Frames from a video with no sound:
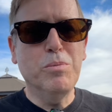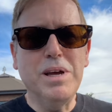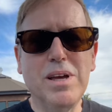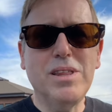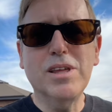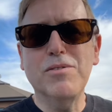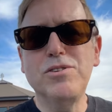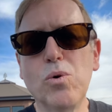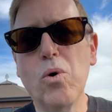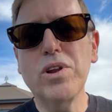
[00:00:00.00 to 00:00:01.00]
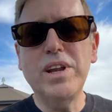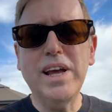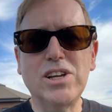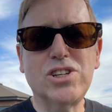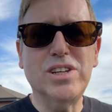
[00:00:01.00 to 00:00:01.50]
be the
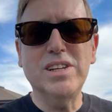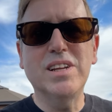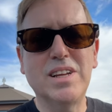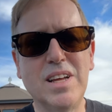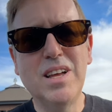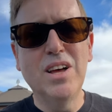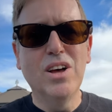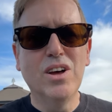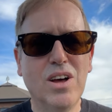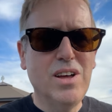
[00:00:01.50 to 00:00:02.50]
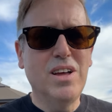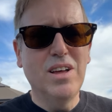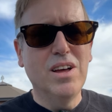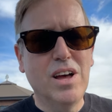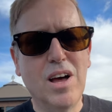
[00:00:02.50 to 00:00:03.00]
ordination
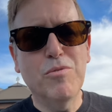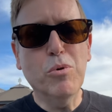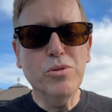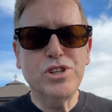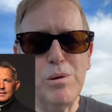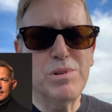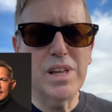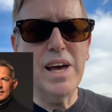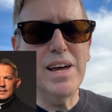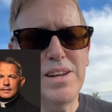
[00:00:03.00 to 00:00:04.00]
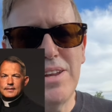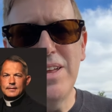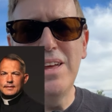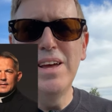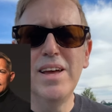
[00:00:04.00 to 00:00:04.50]
of both James Ladd
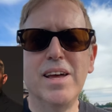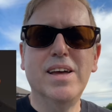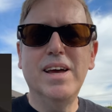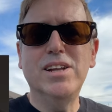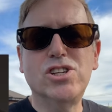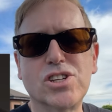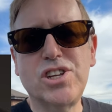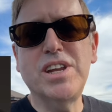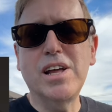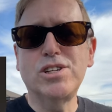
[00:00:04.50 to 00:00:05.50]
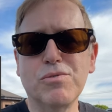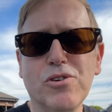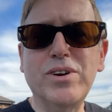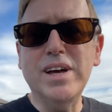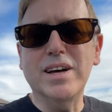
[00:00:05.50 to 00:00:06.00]
and Justin
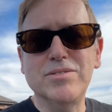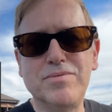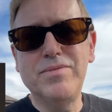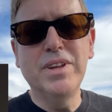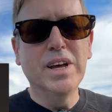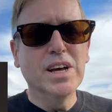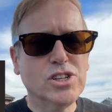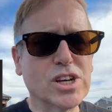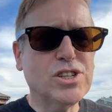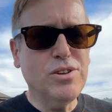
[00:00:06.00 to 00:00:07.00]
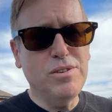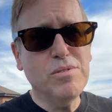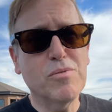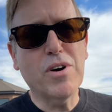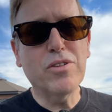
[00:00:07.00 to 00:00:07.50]
Echevarria. Justin,
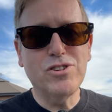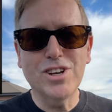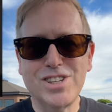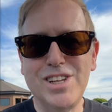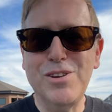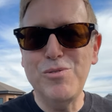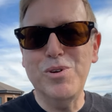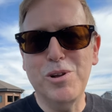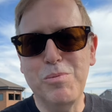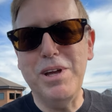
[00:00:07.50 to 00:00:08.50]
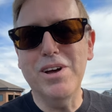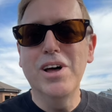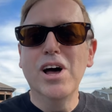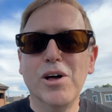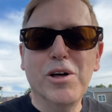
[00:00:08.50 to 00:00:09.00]
Father Justin, and it'll be
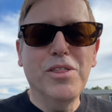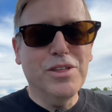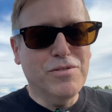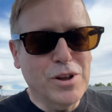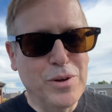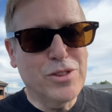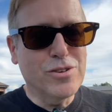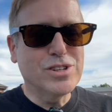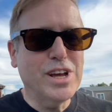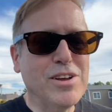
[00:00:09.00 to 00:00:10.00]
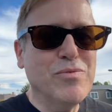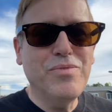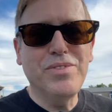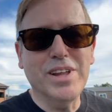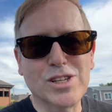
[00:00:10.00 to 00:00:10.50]
the following Thursday,
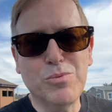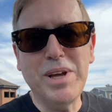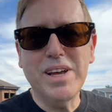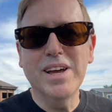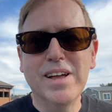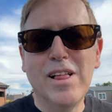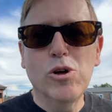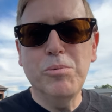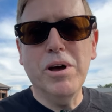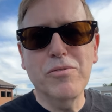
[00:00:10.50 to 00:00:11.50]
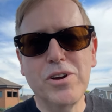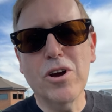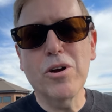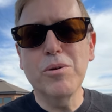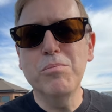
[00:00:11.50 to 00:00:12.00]
next week, we'll be offering
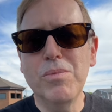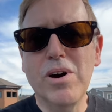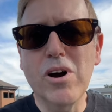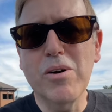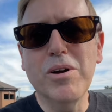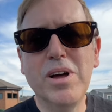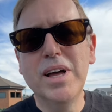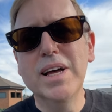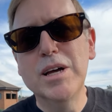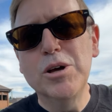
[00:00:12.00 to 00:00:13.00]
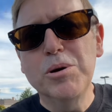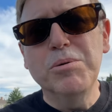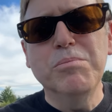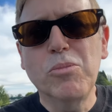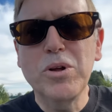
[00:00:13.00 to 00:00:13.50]
our
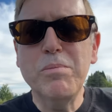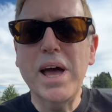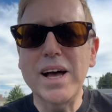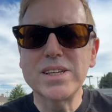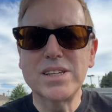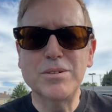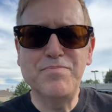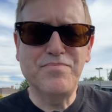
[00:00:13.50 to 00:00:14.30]
morning Mass,